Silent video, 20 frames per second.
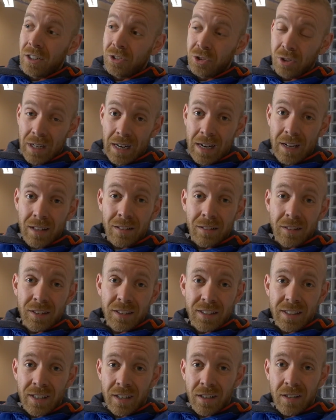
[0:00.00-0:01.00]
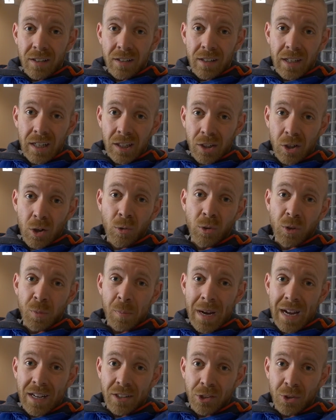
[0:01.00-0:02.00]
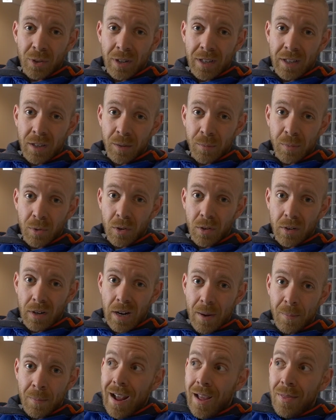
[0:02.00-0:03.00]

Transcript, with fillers: a Triathlon Taren and Coach Pat training program.